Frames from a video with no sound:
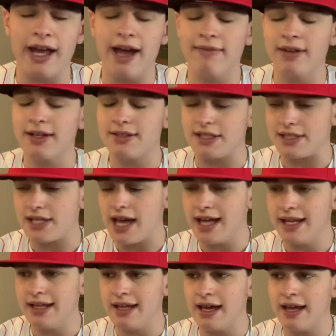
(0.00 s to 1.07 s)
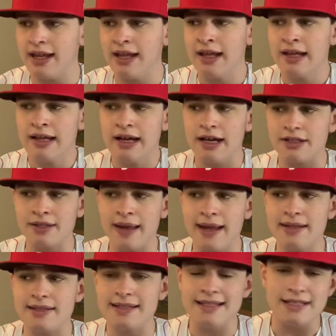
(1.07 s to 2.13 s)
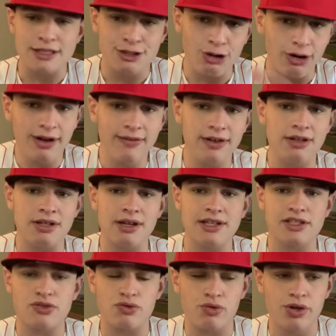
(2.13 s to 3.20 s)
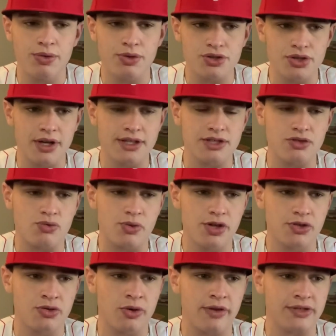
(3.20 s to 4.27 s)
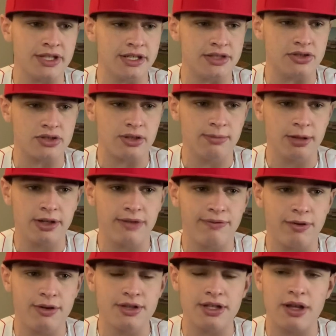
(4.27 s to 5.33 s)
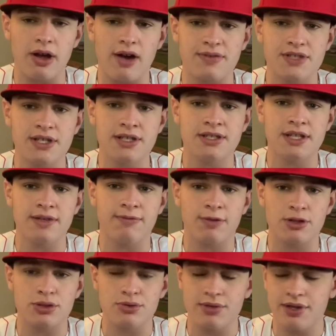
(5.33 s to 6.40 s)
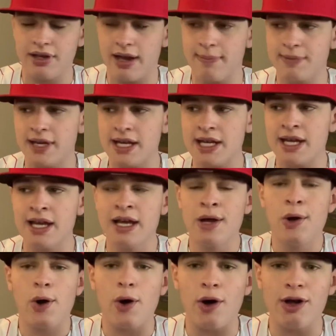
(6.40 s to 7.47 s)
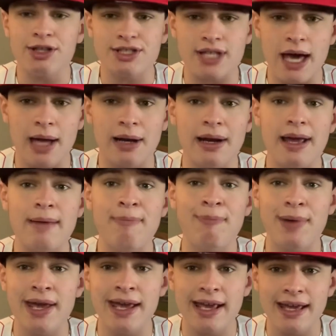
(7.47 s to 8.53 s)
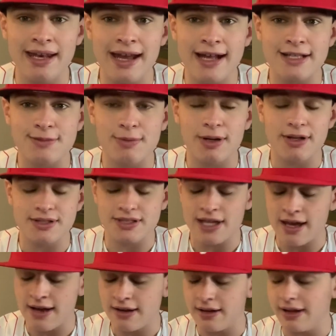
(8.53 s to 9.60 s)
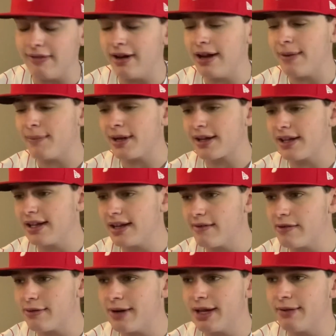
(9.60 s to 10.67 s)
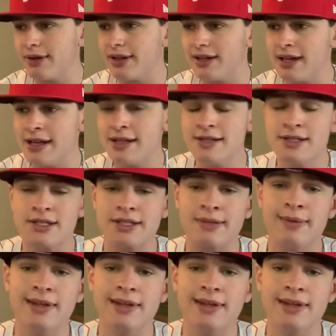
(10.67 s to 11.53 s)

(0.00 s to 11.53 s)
I have not decided yet. So that is the start of the 2021-2022 offseason. So I'm looking forward to the offseason. First weekly update on Saturday. Big announcement on Saturday, right? I'm not going to give away what it is.